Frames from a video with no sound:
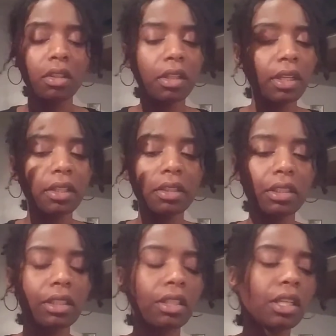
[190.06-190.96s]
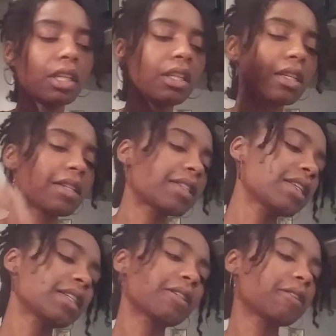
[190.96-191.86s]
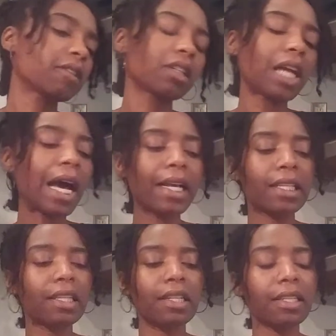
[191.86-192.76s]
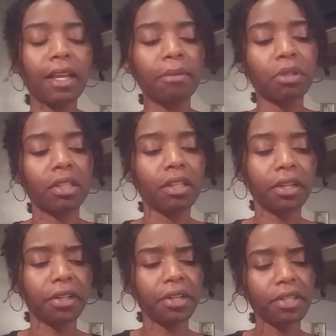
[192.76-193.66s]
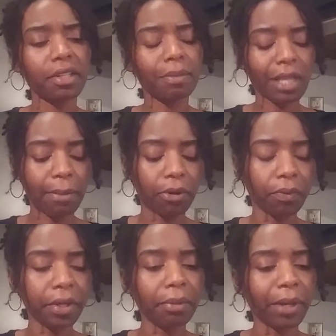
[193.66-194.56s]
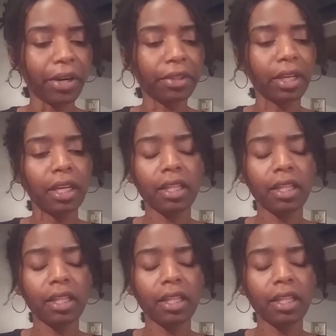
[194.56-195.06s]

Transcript: There's an ending to the lies and deception here. There's some type of rebirth.